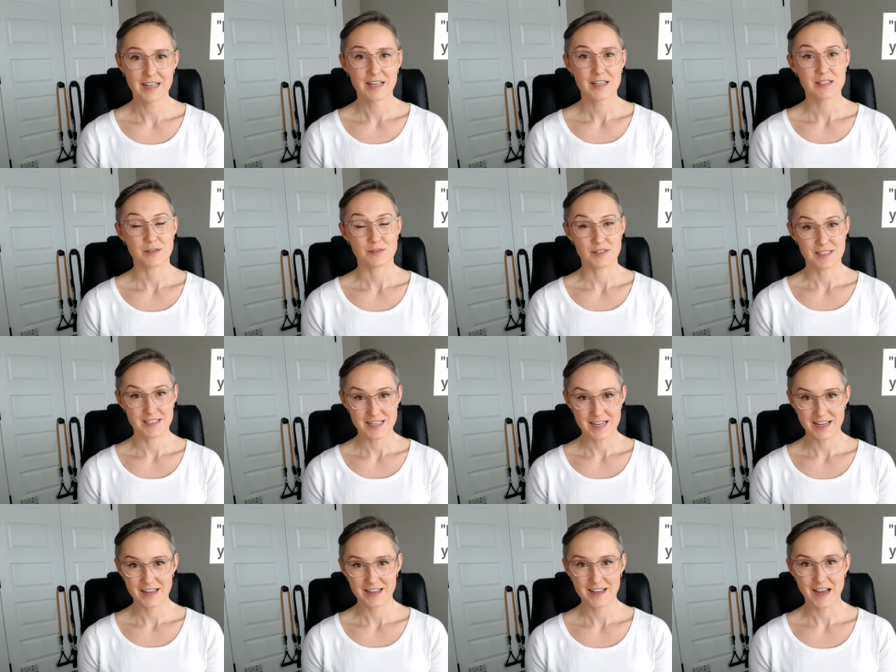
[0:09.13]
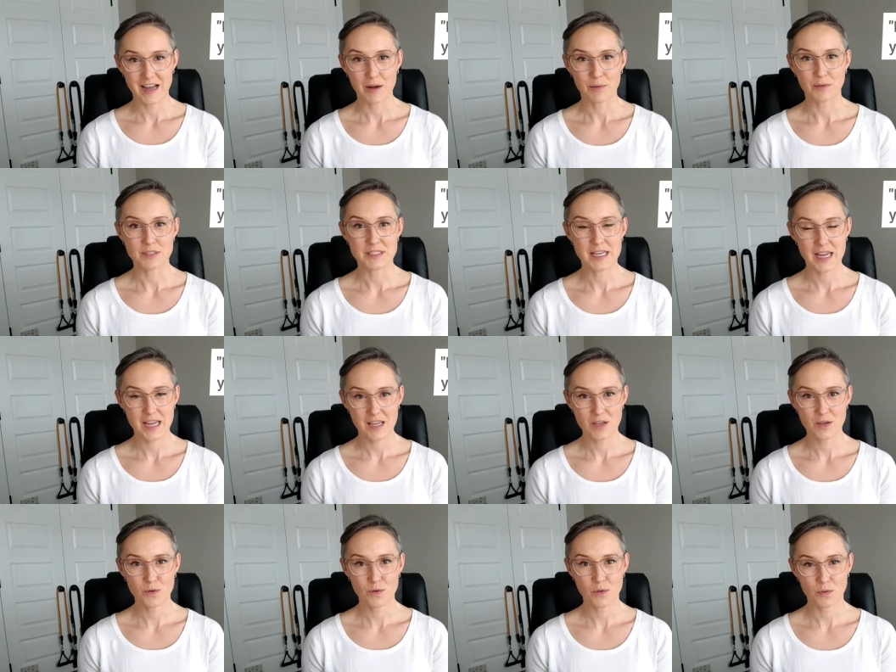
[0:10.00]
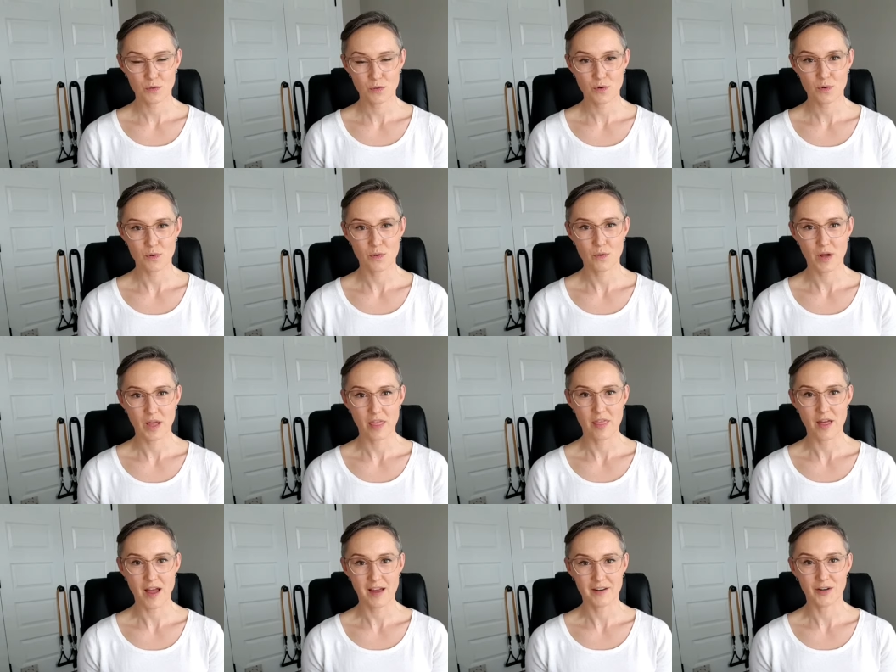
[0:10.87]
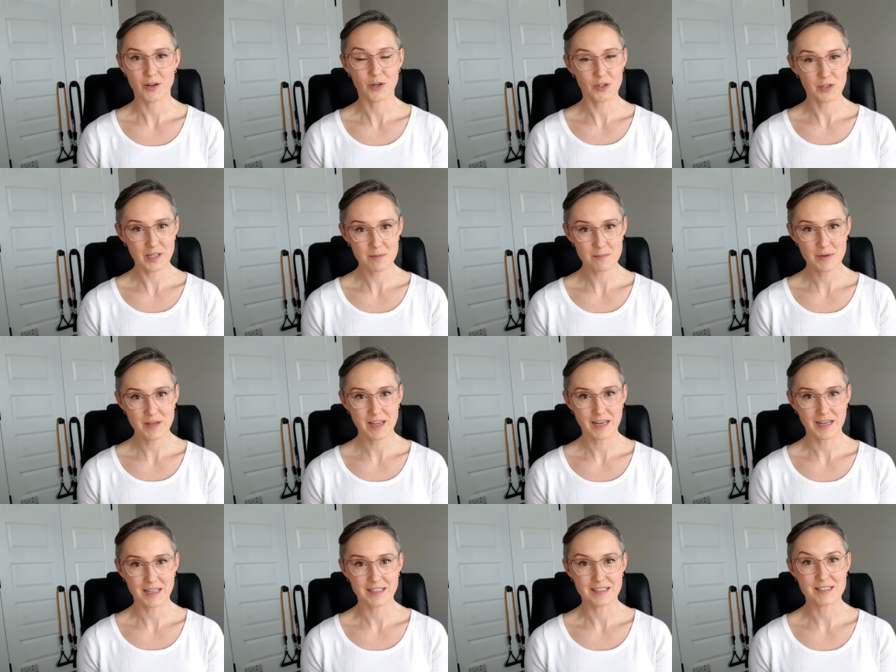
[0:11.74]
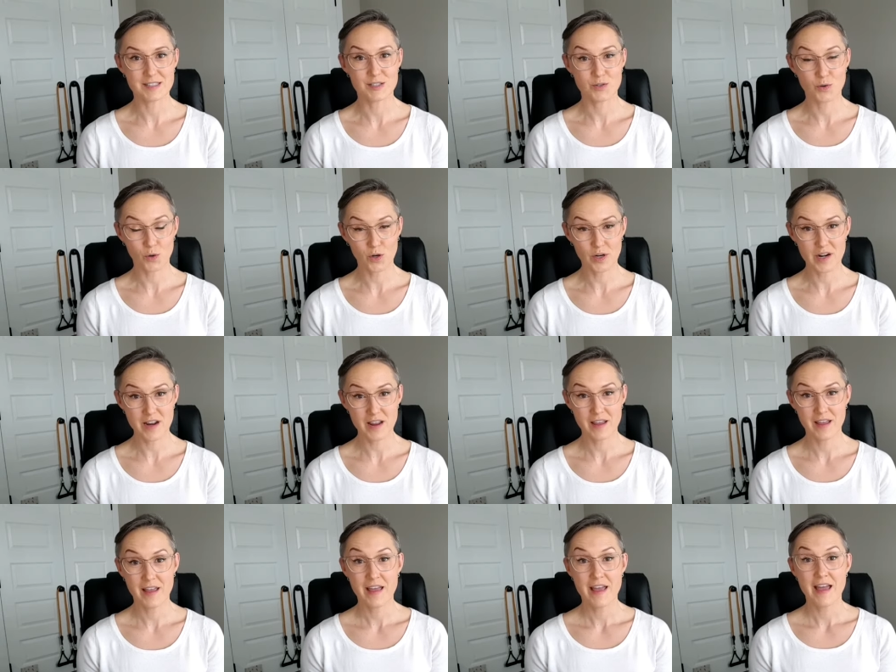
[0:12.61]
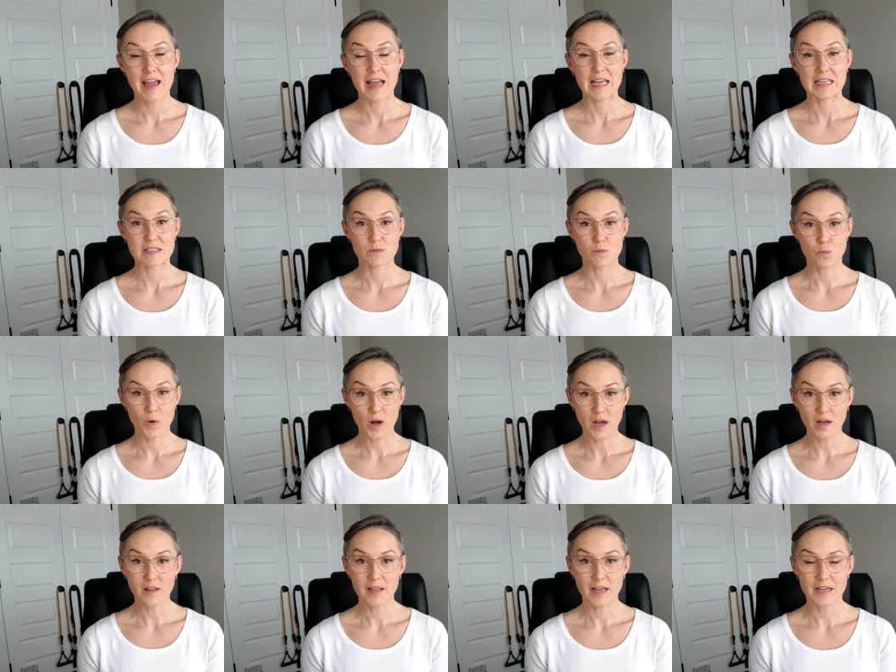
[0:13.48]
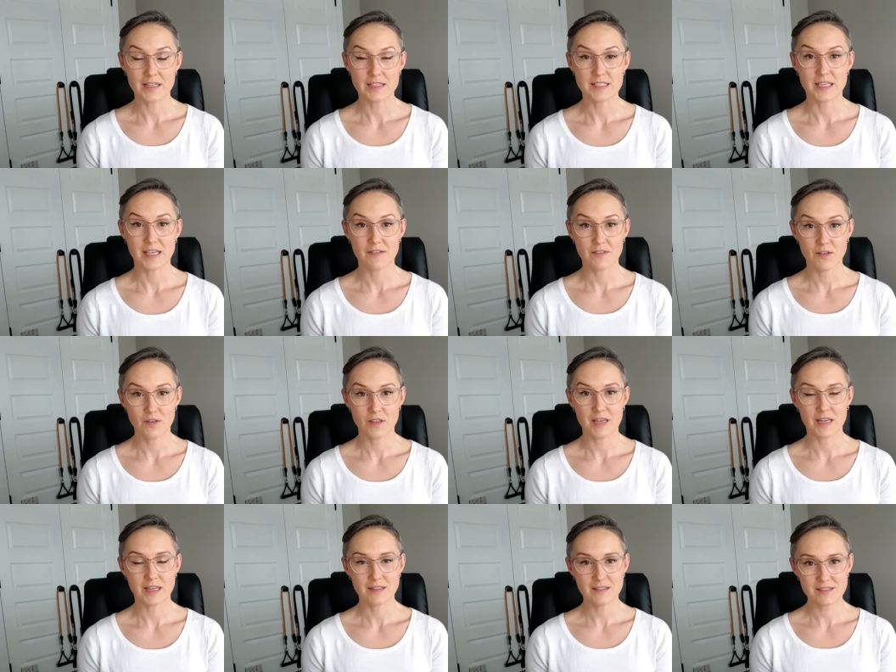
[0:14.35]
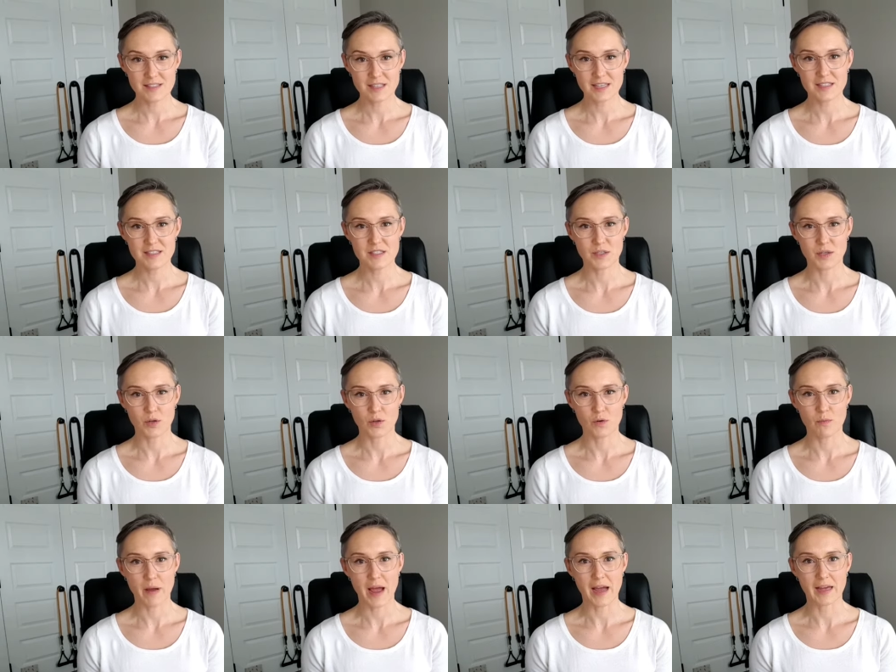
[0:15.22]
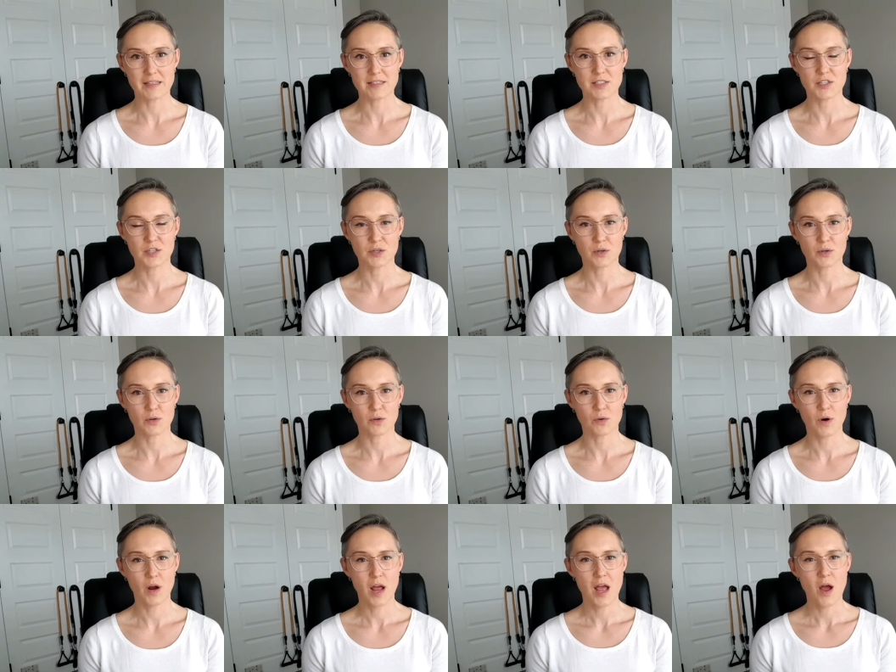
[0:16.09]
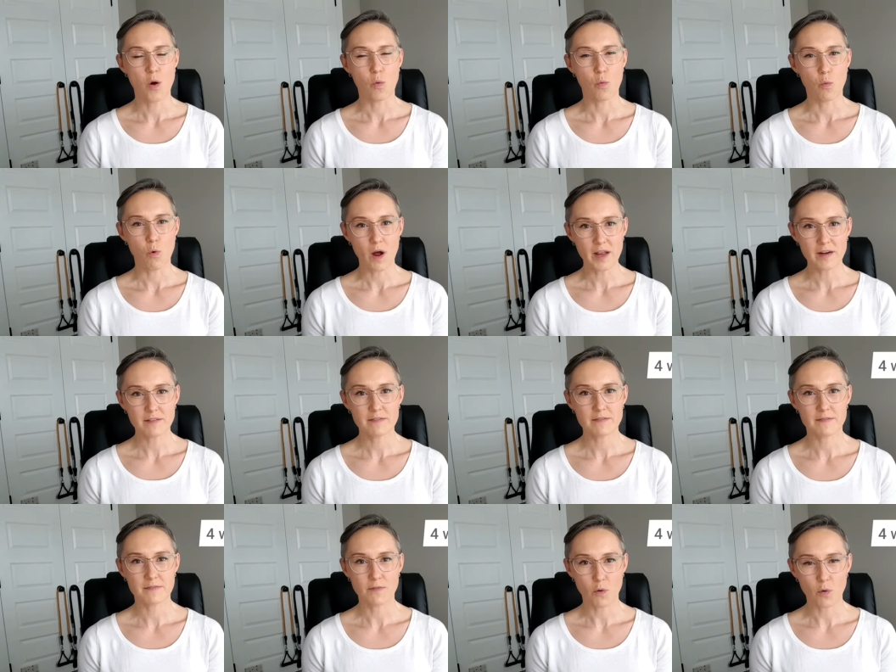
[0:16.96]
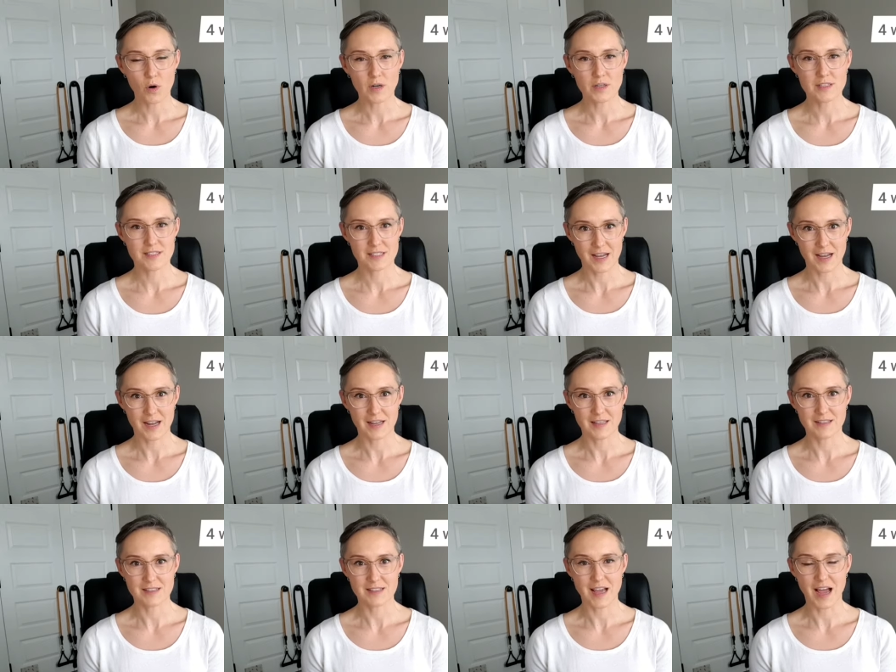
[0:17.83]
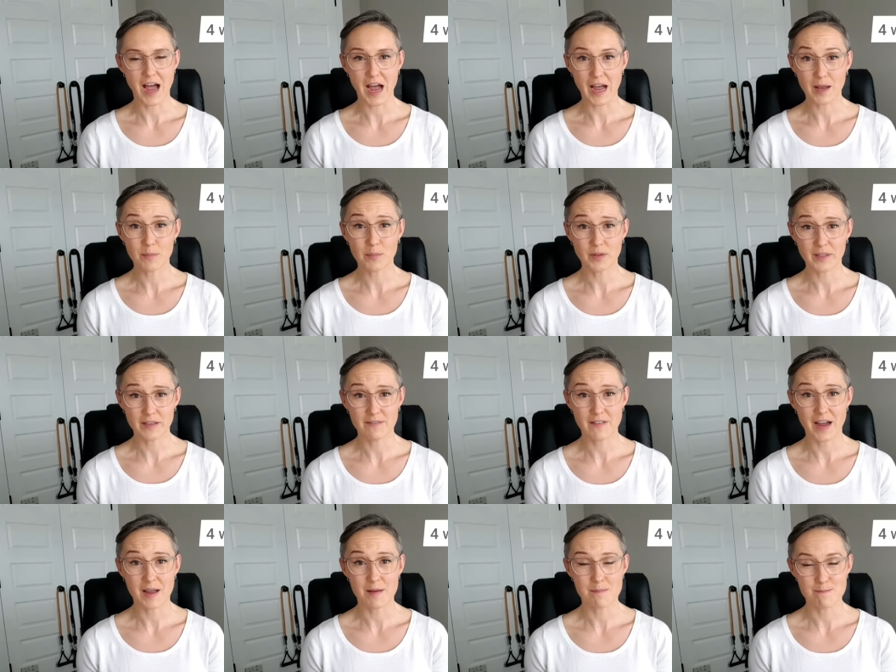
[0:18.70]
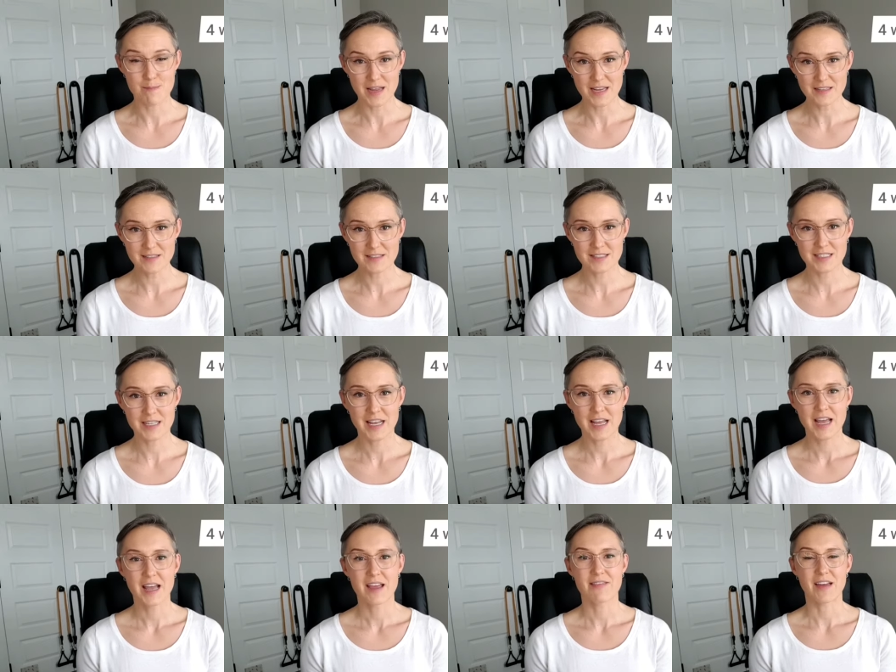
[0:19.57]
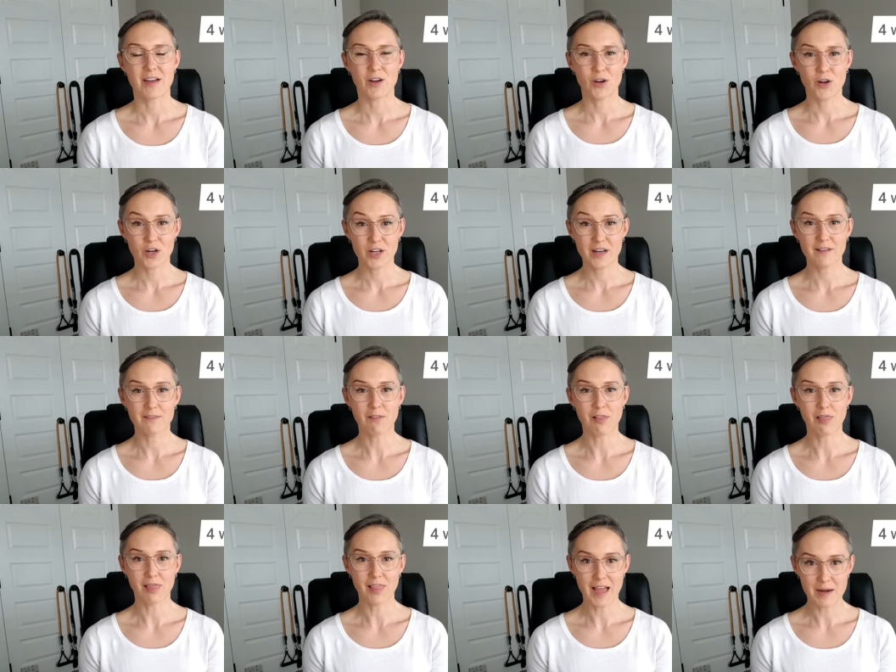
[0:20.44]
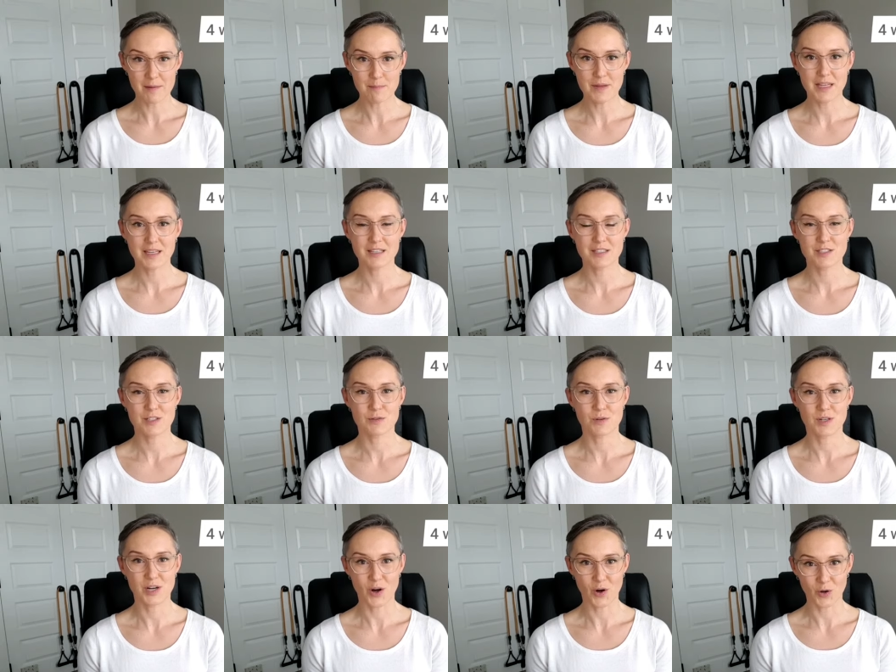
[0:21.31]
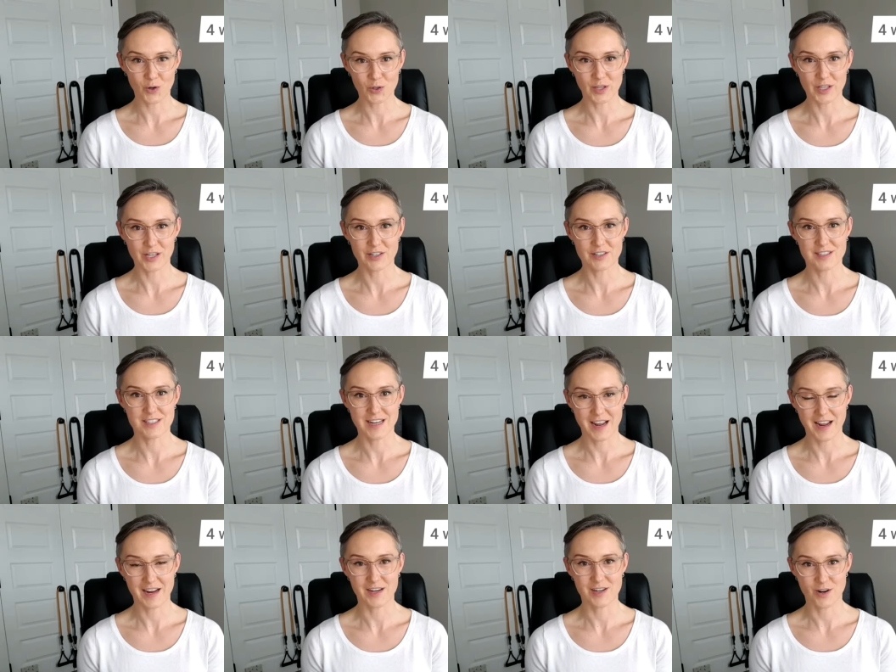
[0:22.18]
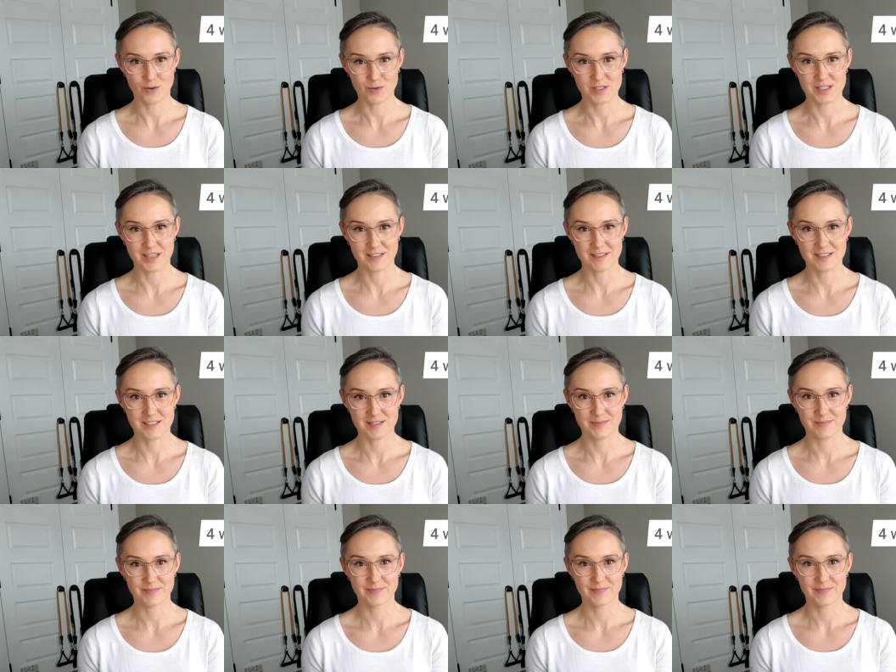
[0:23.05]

So today I will take you through that early beginning story as well as give you the inside scoop as to what four signs I believe I missed that could have led me to an earlier diagnosis.